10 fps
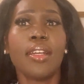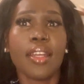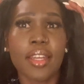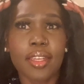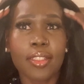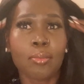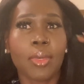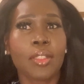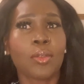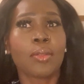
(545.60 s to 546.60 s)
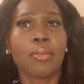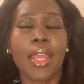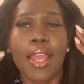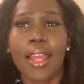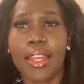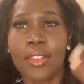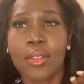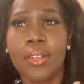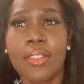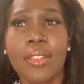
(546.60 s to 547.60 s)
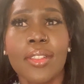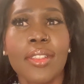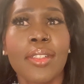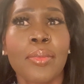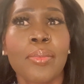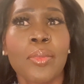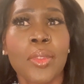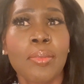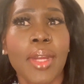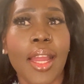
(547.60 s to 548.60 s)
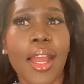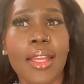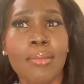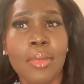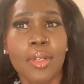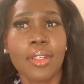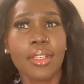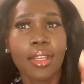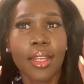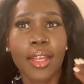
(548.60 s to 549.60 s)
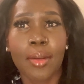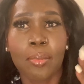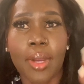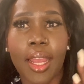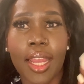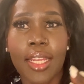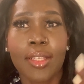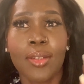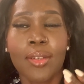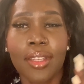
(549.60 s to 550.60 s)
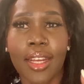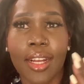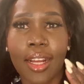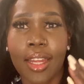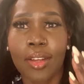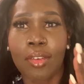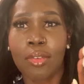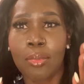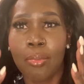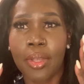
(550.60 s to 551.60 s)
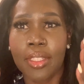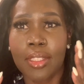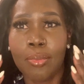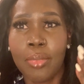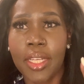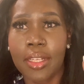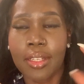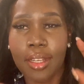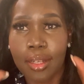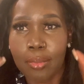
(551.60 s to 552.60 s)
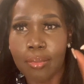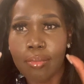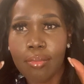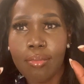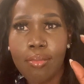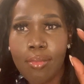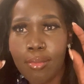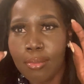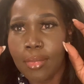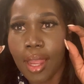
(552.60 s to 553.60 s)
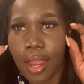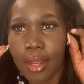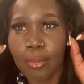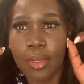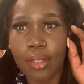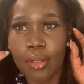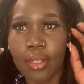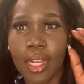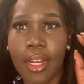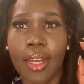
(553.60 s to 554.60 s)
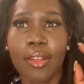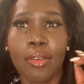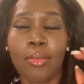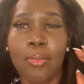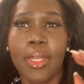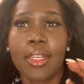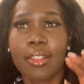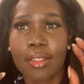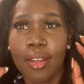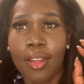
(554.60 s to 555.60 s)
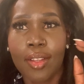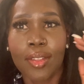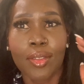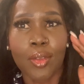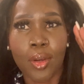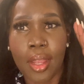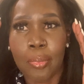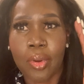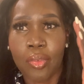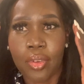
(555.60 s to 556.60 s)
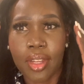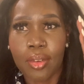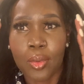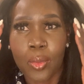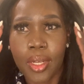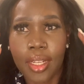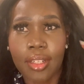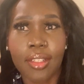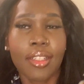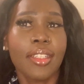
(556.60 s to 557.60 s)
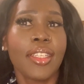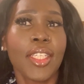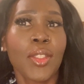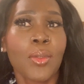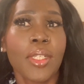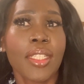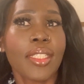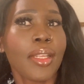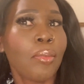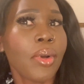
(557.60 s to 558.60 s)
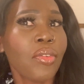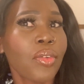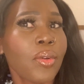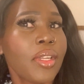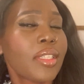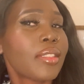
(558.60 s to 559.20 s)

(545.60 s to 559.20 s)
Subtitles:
and it matches with my eyes also. My eyeball. My eye look like is big. My eyeball look like kind of big. So I prefer to wear this one, the puffy one.